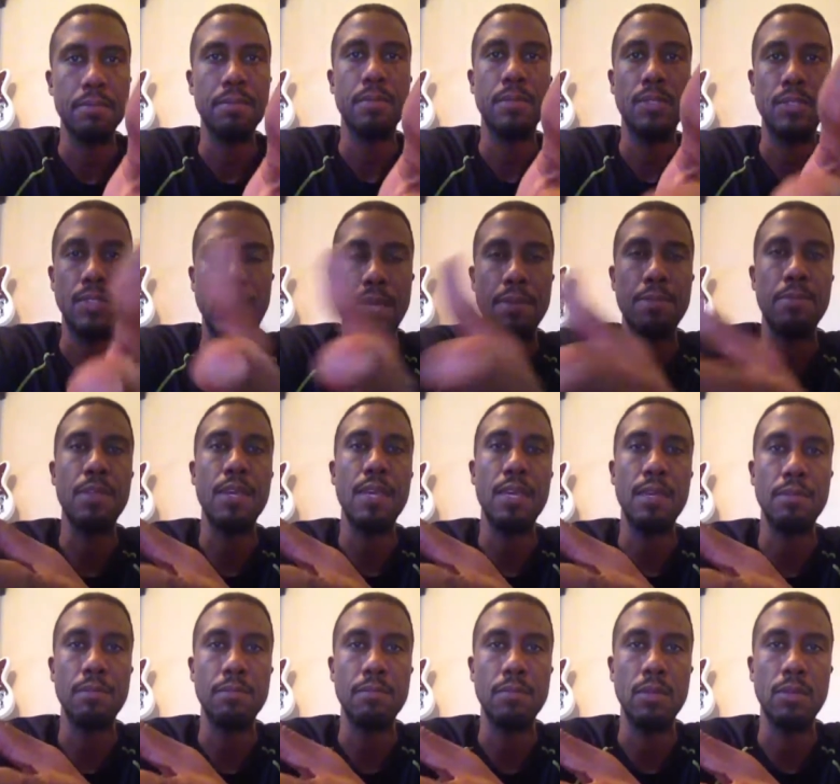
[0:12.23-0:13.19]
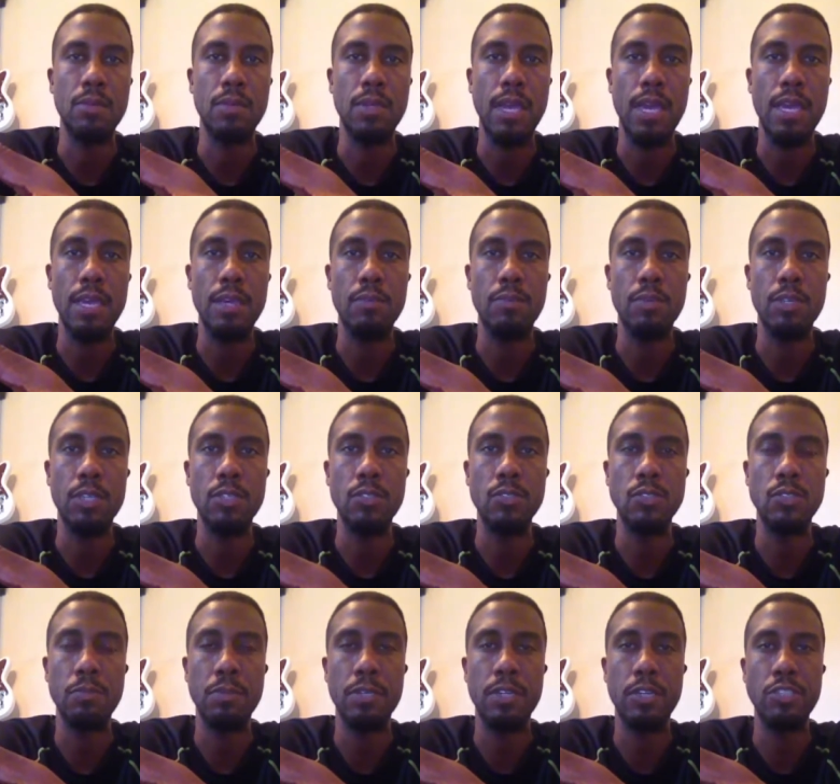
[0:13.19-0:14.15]
same thing. Okay, we can
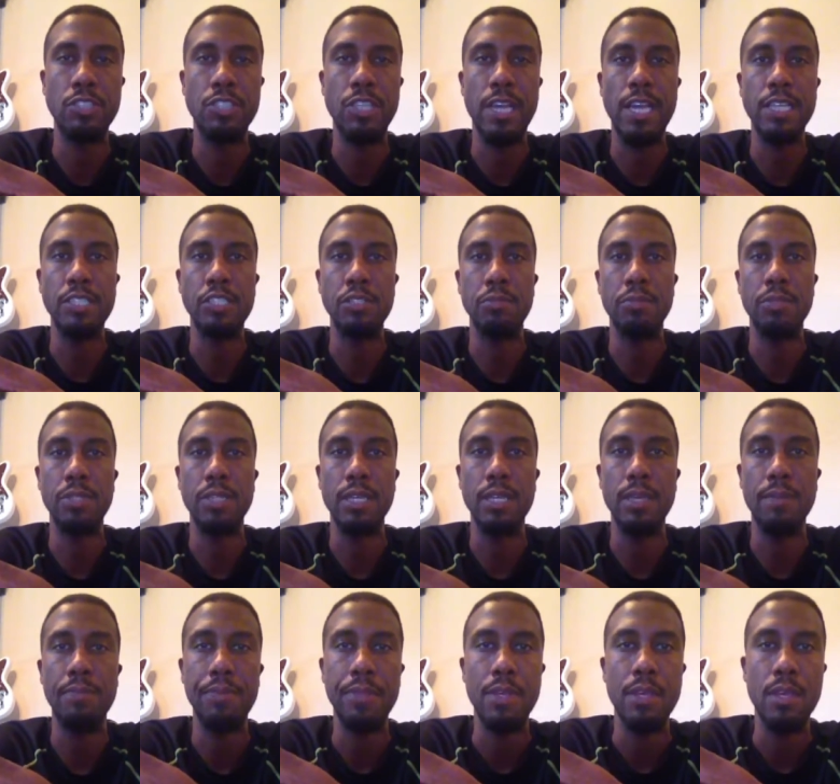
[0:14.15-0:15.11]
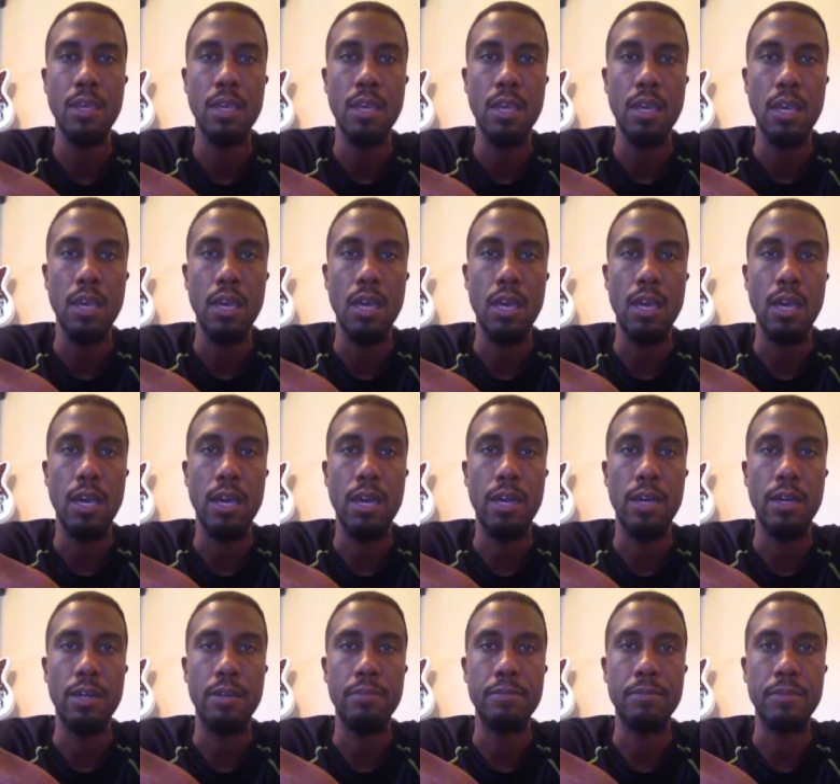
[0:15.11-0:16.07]
use them interchangeably.
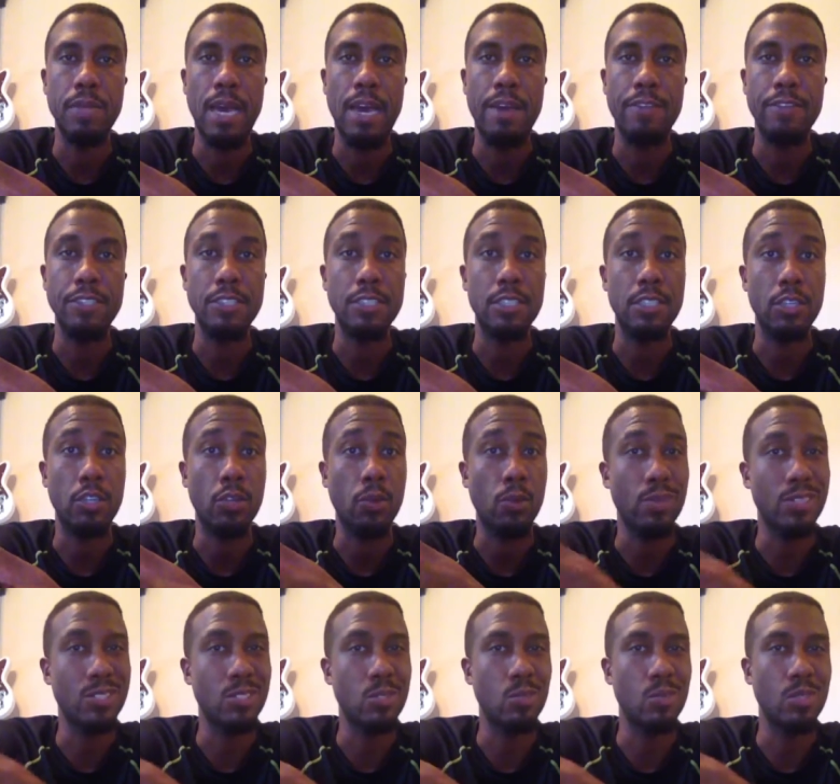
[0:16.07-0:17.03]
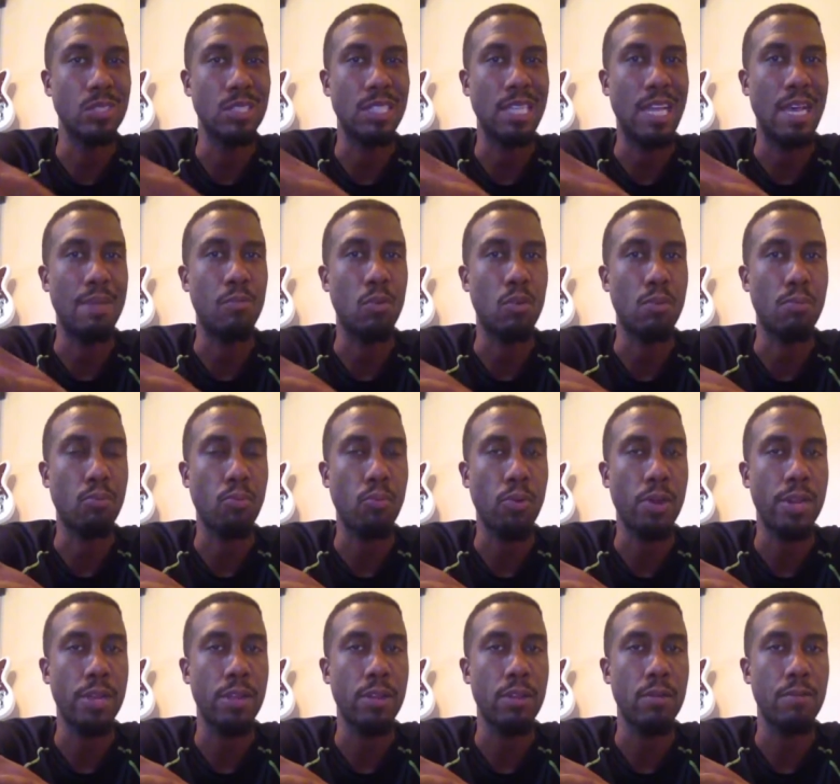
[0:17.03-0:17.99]
Obviously, a crystal is a lot more
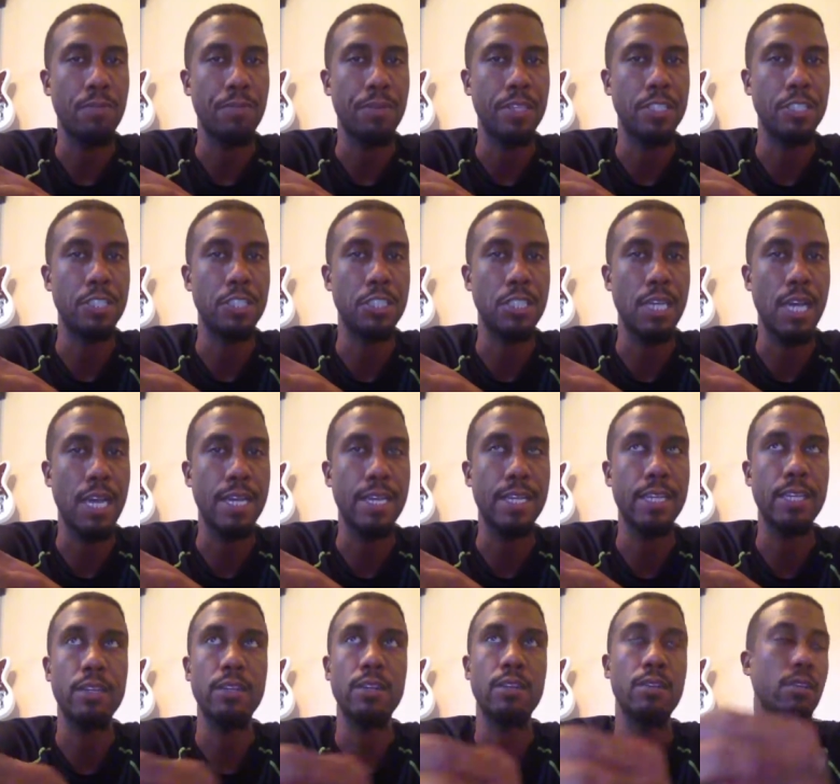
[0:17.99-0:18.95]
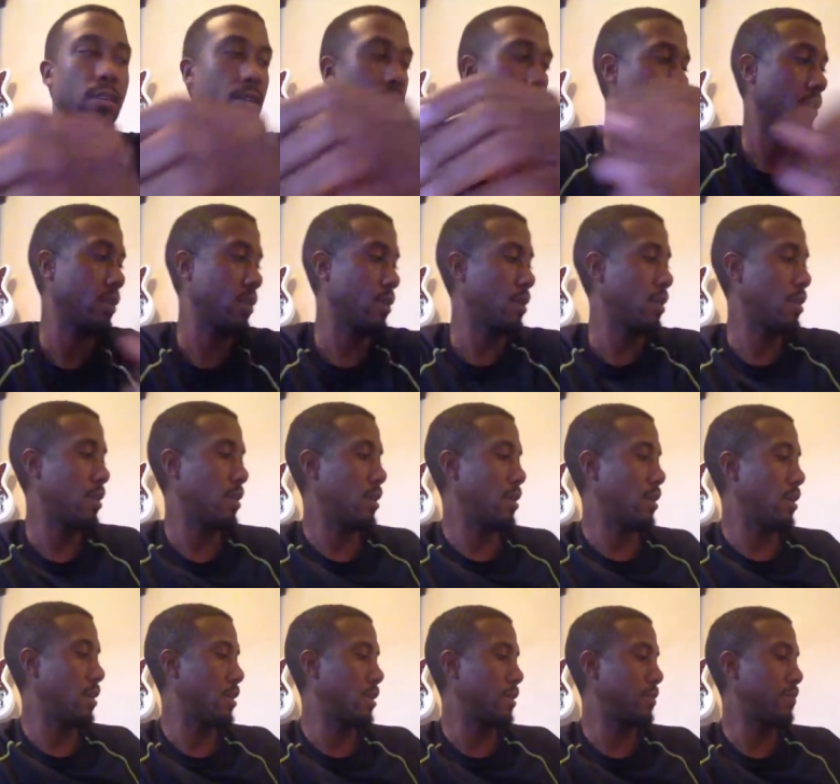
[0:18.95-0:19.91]
prettier and shinier.
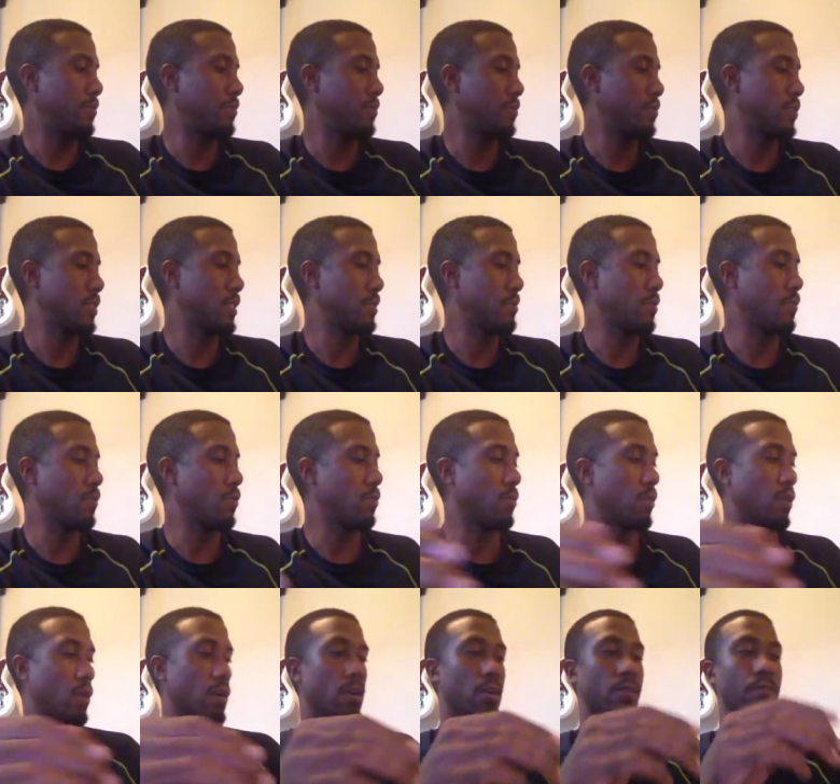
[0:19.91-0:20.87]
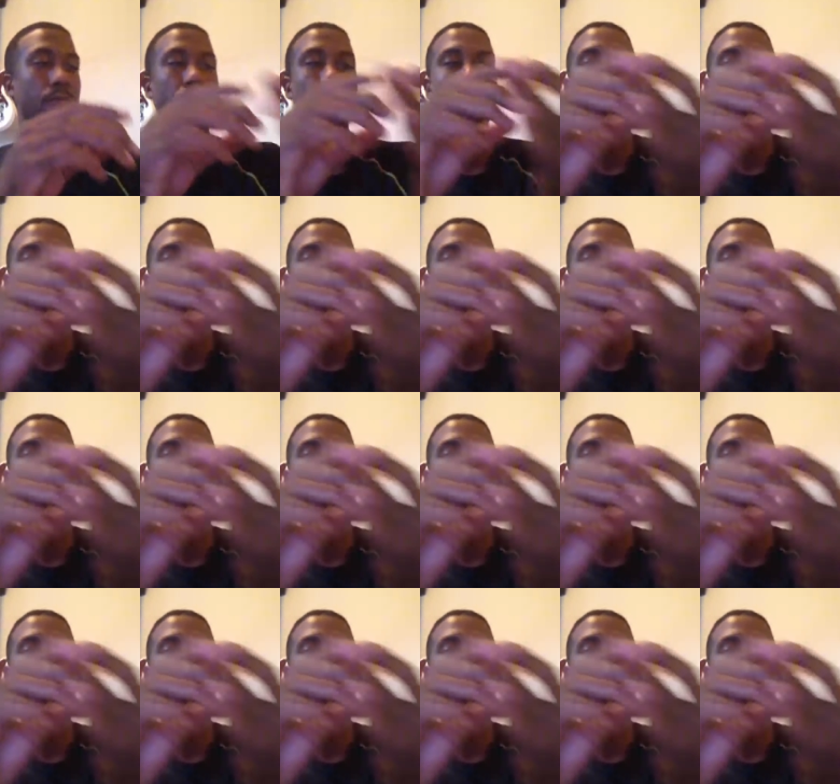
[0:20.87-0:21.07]
Some of them are